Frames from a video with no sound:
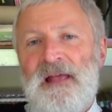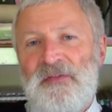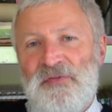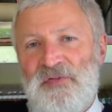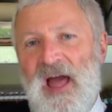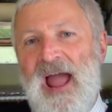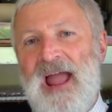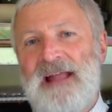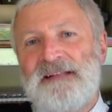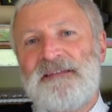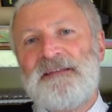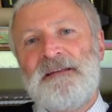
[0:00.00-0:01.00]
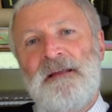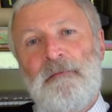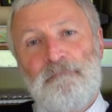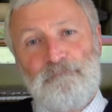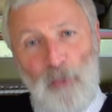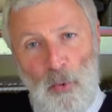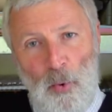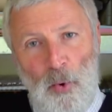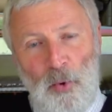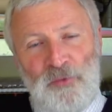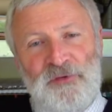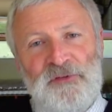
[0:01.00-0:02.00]
That
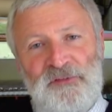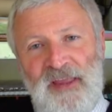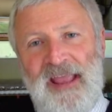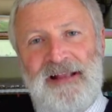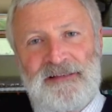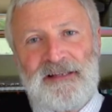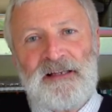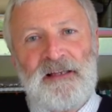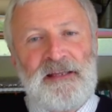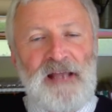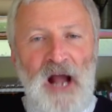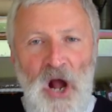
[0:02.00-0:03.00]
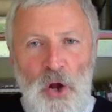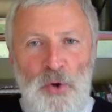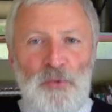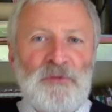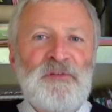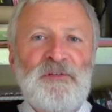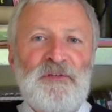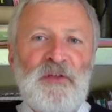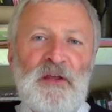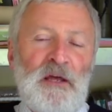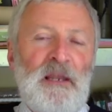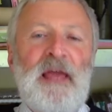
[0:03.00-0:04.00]
board technically owns
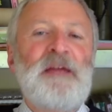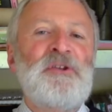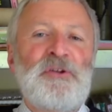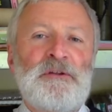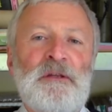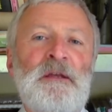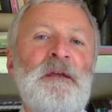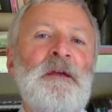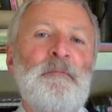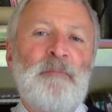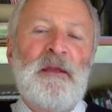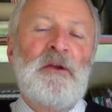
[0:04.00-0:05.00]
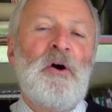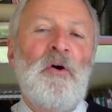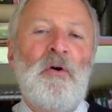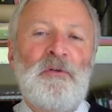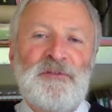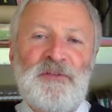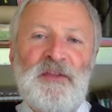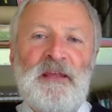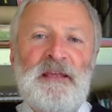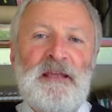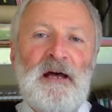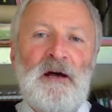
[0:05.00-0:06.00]
the collection because
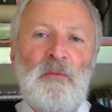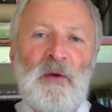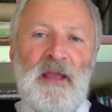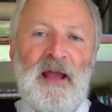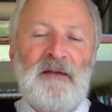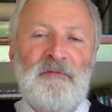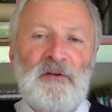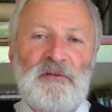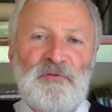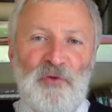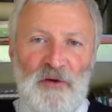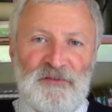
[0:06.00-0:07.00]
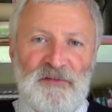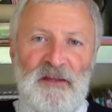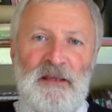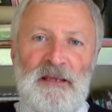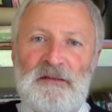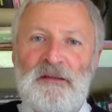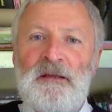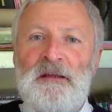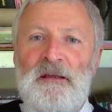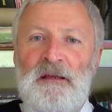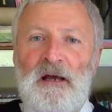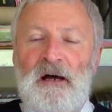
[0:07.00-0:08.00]
the uh, we have a trustee,
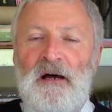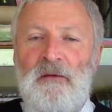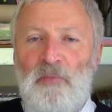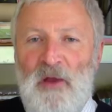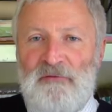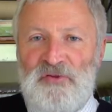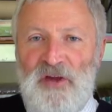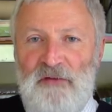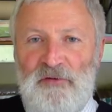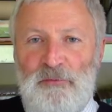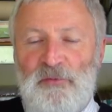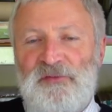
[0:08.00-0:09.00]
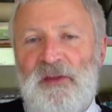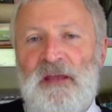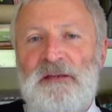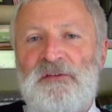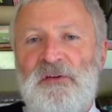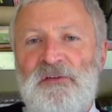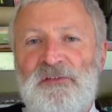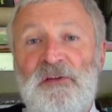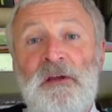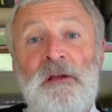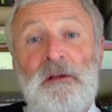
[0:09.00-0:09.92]
um, we have a charitable status.